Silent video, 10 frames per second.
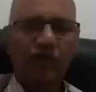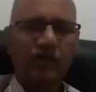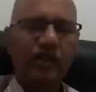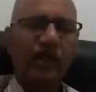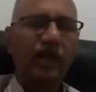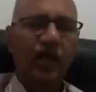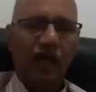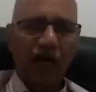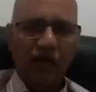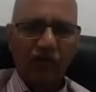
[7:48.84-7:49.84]
the USA
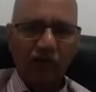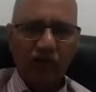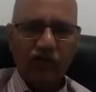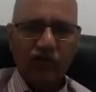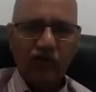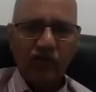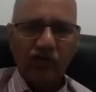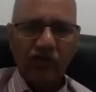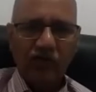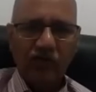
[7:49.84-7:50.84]
and one
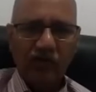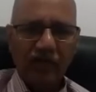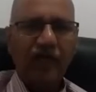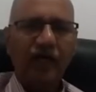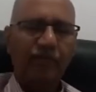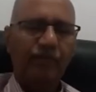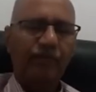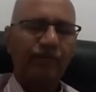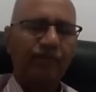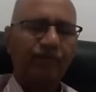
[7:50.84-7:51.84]
should take
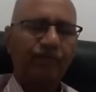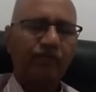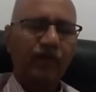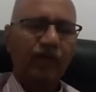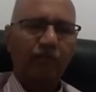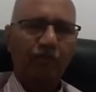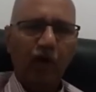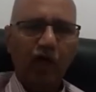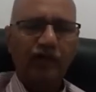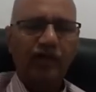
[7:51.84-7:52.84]
up
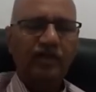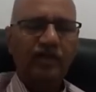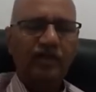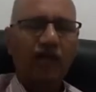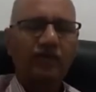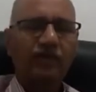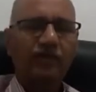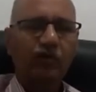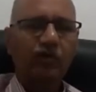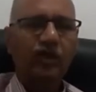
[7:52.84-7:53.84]
politics as
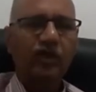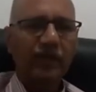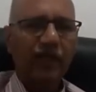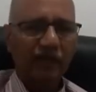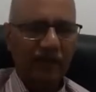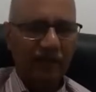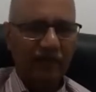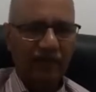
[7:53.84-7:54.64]
a full-time career.